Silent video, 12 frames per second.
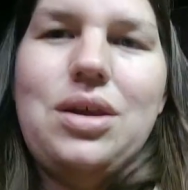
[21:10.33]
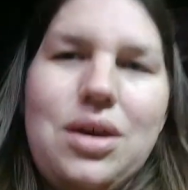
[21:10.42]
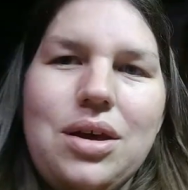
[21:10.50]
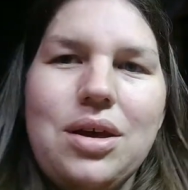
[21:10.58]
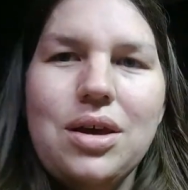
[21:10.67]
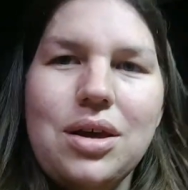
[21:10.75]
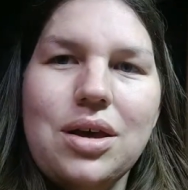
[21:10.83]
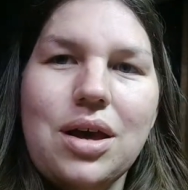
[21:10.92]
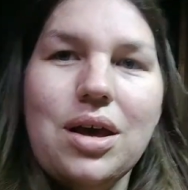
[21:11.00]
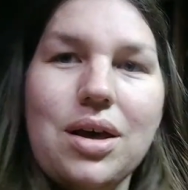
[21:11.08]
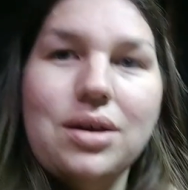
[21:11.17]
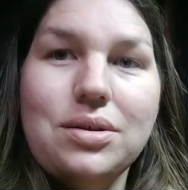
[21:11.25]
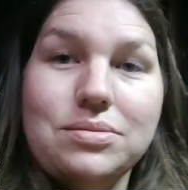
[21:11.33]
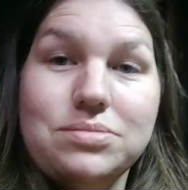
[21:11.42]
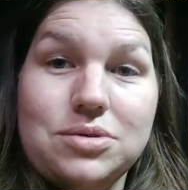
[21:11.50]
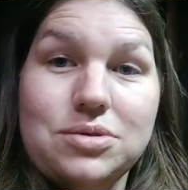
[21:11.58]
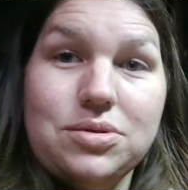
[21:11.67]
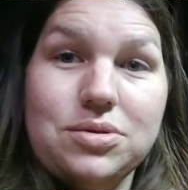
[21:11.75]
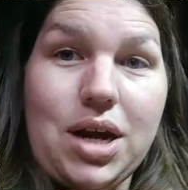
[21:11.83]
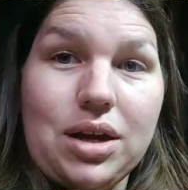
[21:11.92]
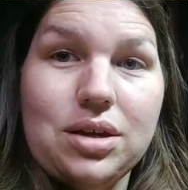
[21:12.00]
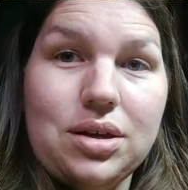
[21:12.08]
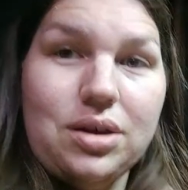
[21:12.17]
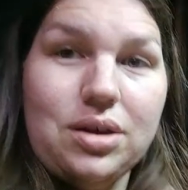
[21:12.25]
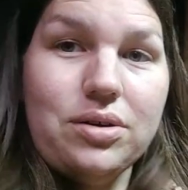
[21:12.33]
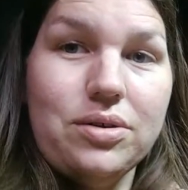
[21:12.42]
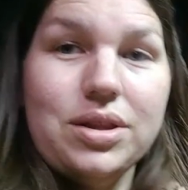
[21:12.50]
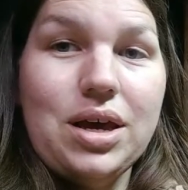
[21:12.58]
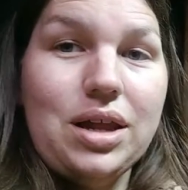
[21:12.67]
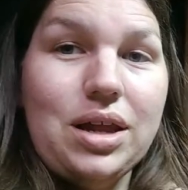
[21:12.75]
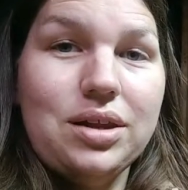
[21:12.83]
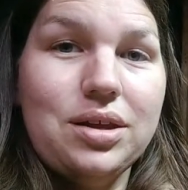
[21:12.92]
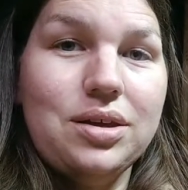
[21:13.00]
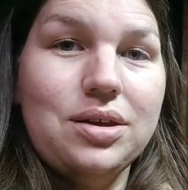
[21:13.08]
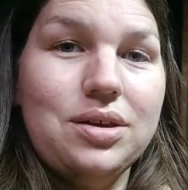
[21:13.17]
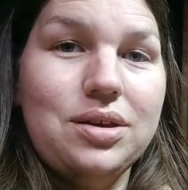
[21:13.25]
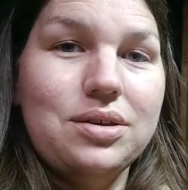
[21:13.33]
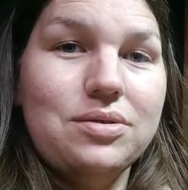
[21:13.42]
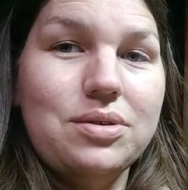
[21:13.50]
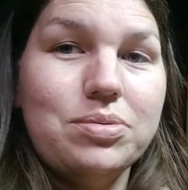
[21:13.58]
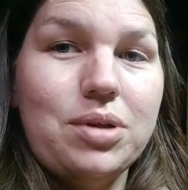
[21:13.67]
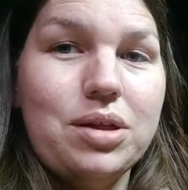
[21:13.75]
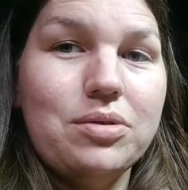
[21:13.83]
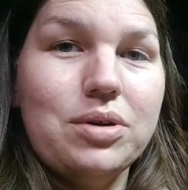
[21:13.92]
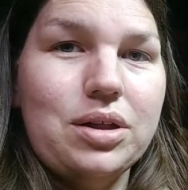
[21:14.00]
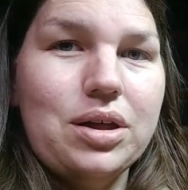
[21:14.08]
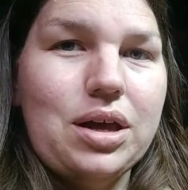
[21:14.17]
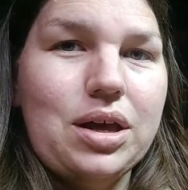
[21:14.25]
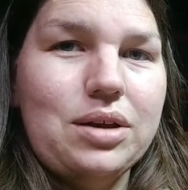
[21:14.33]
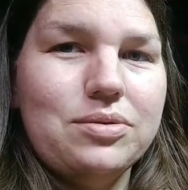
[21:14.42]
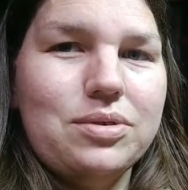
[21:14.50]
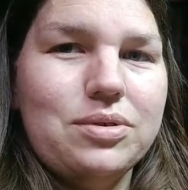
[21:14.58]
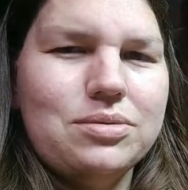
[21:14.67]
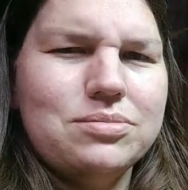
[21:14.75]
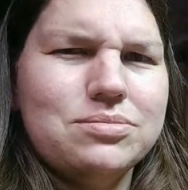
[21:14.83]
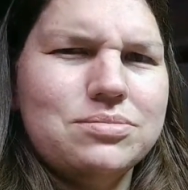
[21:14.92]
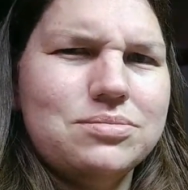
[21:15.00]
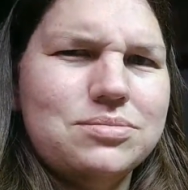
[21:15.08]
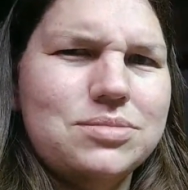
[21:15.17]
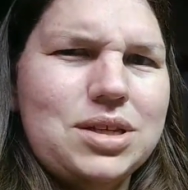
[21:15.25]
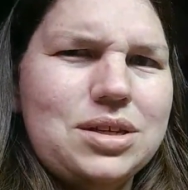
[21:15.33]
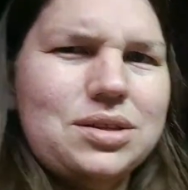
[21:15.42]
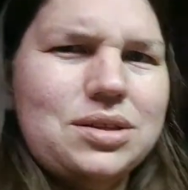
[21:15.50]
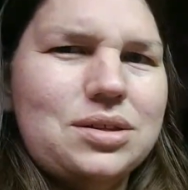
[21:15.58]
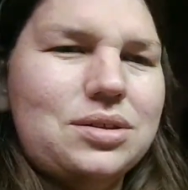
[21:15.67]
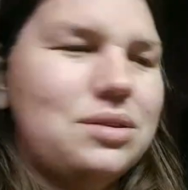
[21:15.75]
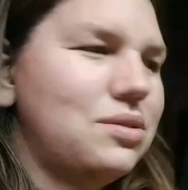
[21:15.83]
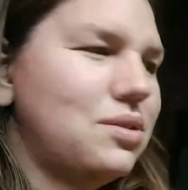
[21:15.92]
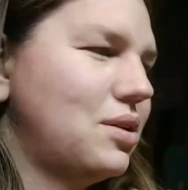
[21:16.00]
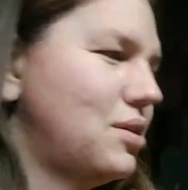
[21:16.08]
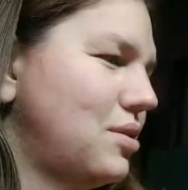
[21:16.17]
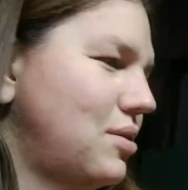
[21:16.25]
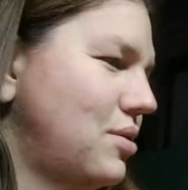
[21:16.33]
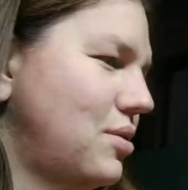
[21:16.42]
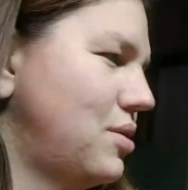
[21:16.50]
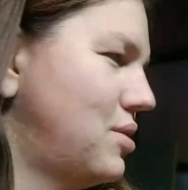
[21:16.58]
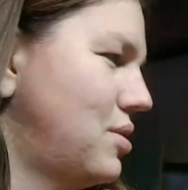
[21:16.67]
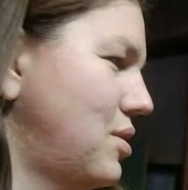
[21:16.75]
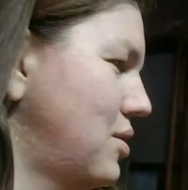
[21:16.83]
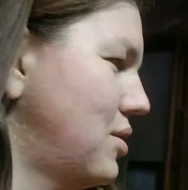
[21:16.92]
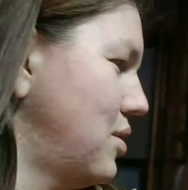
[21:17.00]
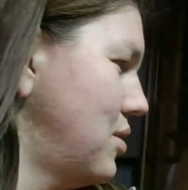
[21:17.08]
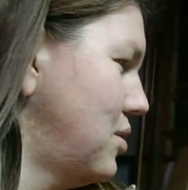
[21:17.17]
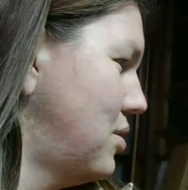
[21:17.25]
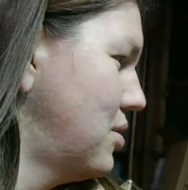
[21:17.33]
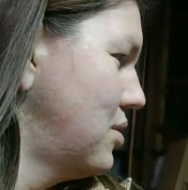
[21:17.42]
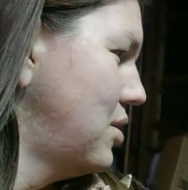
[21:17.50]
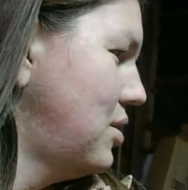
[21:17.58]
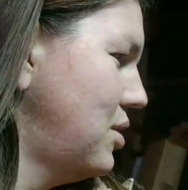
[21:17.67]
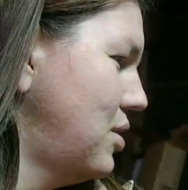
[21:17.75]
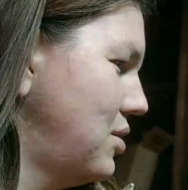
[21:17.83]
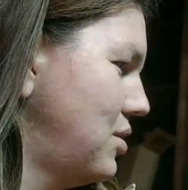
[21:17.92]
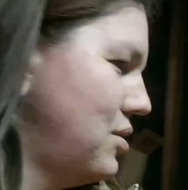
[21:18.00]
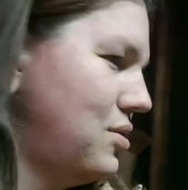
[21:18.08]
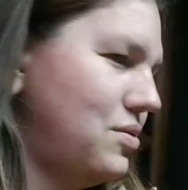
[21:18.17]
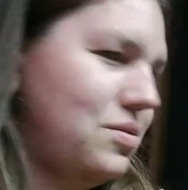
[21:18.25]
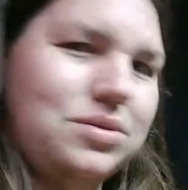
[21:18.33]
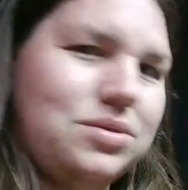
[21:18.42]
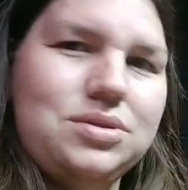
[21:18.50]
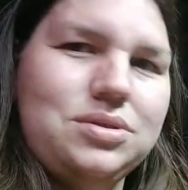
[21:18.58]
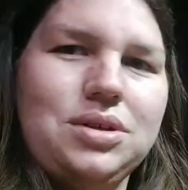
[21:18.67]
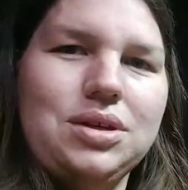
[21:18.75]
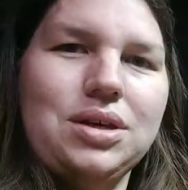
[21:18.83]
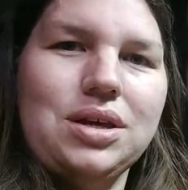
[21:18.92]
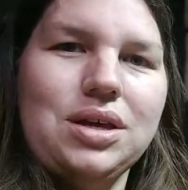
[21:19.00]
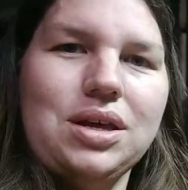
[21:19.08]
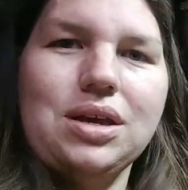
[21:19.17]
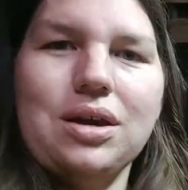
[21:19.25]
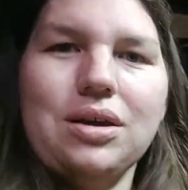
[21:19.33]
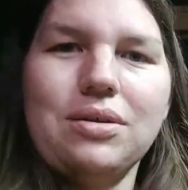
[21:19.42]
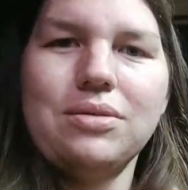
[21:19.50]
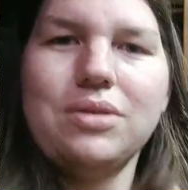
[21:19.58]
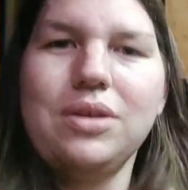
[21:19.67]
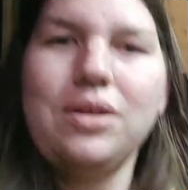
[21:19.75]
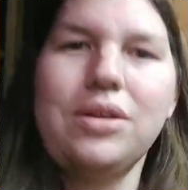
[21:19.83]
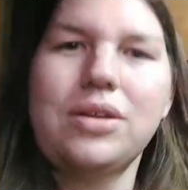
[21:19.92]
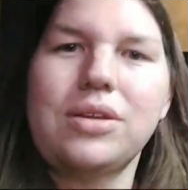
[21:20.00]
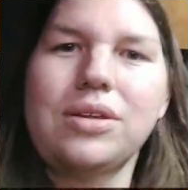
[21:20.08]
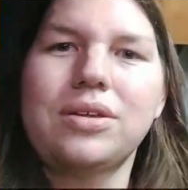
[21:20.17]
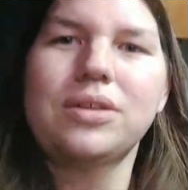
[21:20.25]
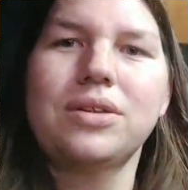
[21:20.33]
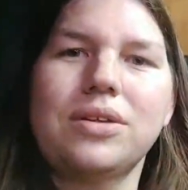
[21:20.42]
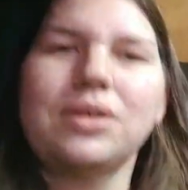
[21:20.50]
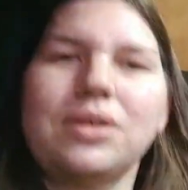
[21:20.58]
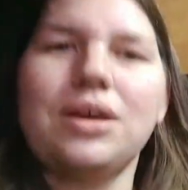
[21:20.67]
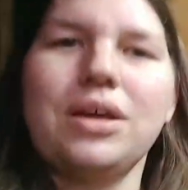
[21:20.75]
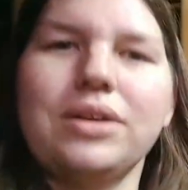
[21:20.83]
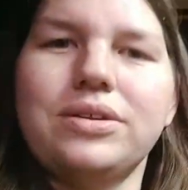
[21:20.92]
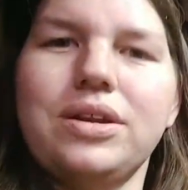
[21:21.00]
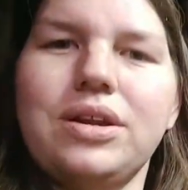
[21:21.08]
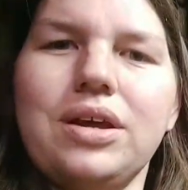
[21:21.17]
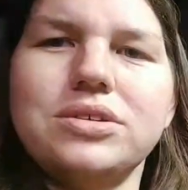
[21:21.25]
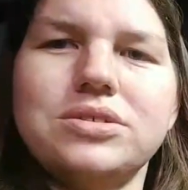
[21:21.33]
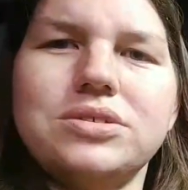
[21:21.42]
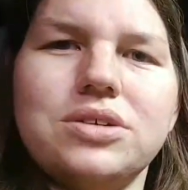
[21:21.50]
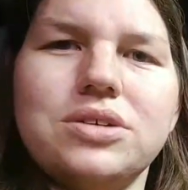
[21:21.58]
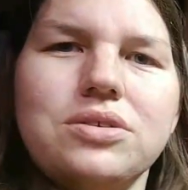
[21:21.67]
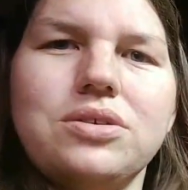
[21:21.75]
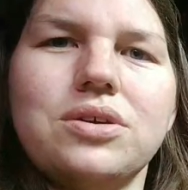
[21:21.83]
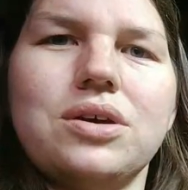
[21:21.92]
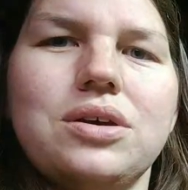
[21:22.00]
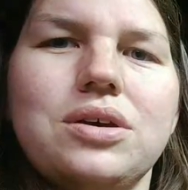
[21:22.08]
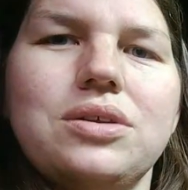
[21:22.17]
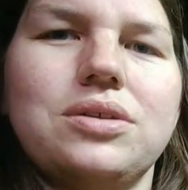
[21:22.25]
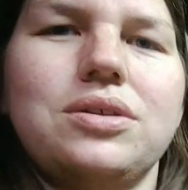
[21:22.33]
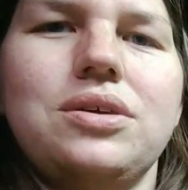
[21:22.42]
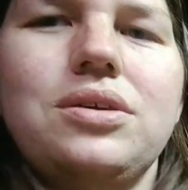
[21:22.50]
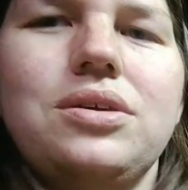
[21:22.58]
any track on that. We probably will, and we'll. Seems like it's always something along that line. So, anyhow, this. Did I show you guys the